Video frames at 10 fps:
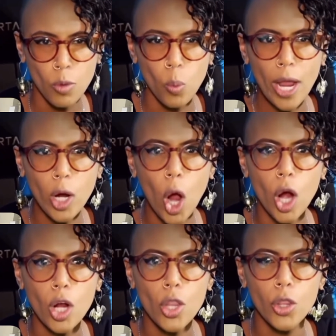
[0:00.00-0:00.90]
Where
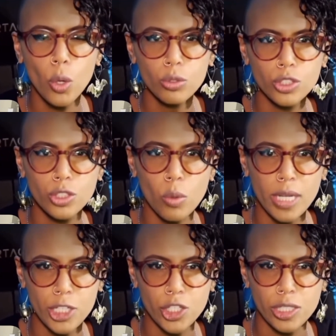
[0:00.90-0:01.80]
are those
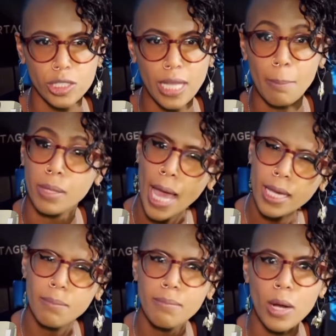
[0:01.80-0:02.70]
donations that
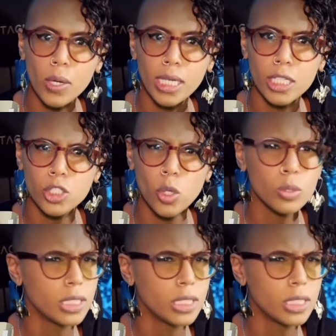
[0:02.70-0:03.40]
Black America so